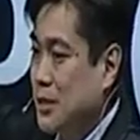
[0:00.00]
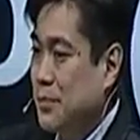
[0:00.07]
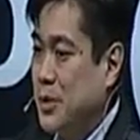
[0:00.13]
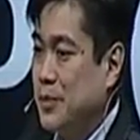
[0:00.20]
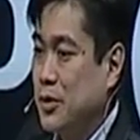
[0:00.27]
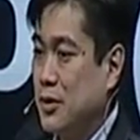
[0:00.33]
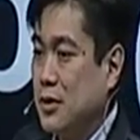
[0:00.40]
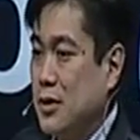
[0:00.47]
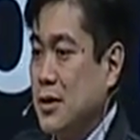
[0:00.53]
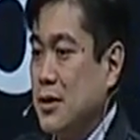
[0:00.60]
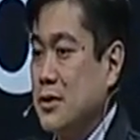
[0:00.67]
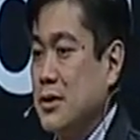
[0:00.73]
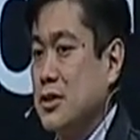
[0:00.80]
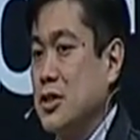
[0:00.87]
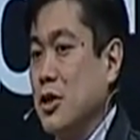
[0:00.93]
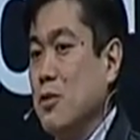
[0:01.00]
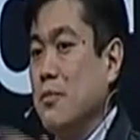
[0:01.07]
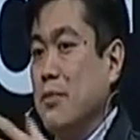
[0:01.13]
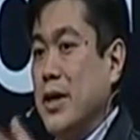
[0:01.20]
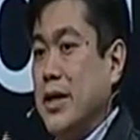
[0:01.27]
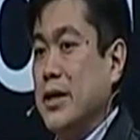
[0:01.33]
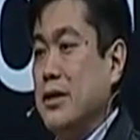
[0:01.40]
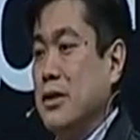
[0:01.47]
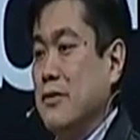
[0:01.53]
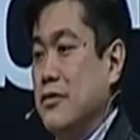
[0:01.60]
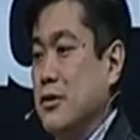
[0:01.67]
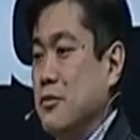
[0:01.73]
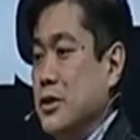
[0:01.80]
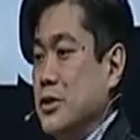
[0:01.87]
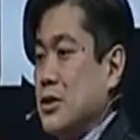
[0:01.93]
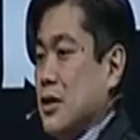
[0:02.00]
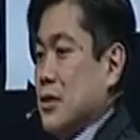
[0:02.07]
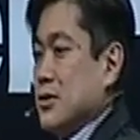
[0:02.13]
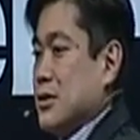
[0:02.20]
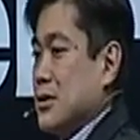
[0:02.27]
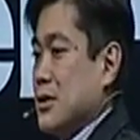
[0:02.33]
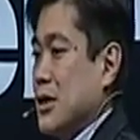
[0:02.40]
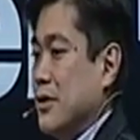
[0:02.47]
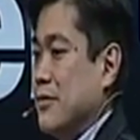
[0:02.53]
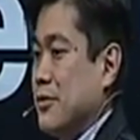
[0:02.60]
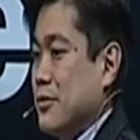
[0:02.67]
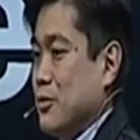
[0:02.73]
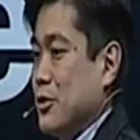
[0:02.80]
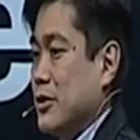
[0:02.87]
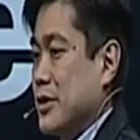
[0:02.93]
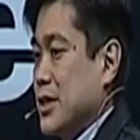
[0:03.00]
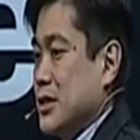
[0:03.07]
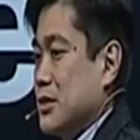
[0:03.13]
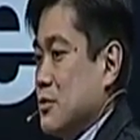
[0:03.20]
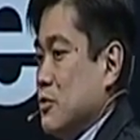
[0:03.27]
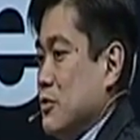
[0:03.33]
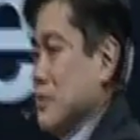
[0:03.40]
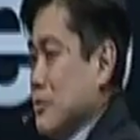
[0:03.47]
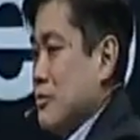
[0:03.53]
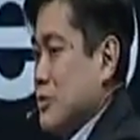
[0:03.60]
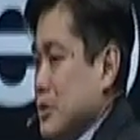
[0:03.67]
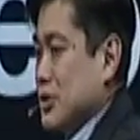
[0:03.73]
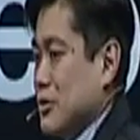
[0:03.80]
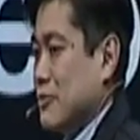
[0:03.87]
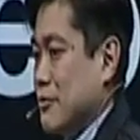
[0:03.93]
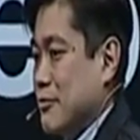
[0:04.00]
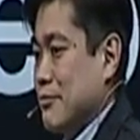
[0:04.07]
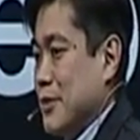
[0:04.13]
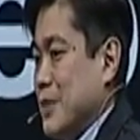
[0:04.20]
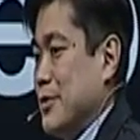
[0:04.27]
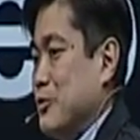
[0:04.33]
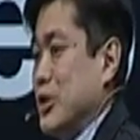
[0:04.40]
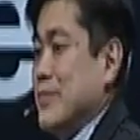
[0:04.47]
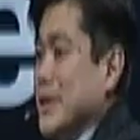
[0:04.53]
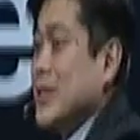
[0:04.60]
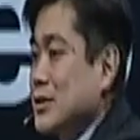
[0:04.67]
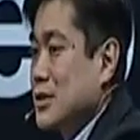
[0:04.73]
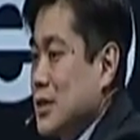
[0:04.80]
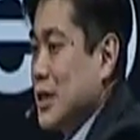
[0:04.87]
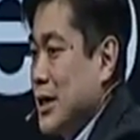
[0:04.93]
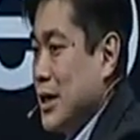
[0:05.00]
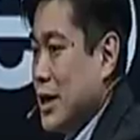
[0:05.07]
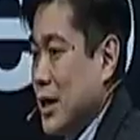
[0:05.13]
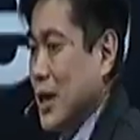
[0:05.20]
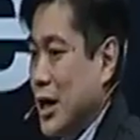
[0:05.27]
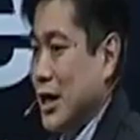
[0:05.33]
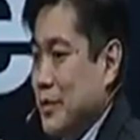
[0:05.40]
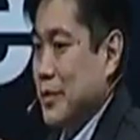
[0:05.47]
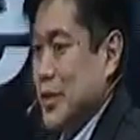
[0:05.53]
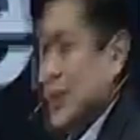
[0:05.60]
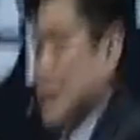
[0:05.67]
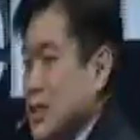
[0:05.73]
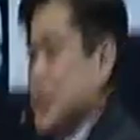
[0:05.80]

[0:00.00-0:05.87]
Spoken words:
people don't mind if the result of the work that's sort of maybe remixed is